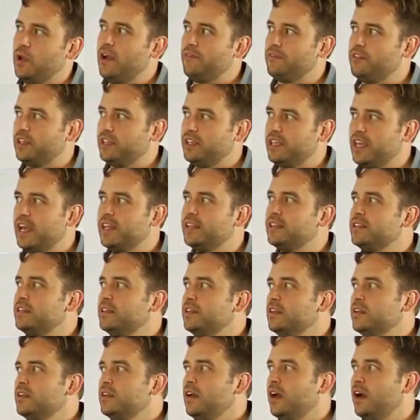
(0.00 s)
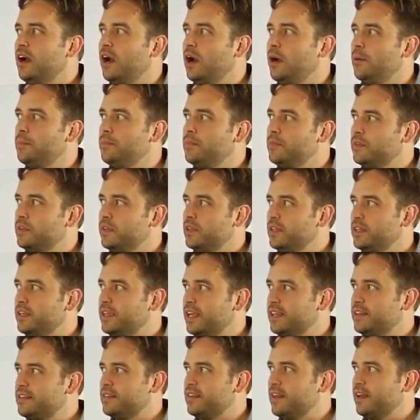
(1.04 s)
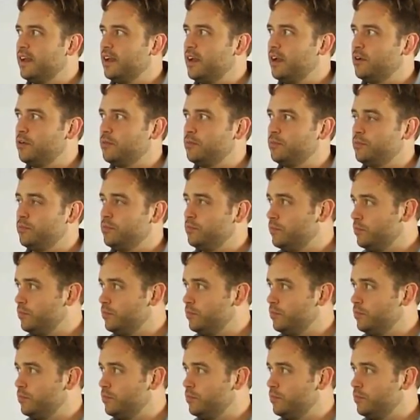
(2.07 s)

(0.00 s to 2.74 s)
You have to get the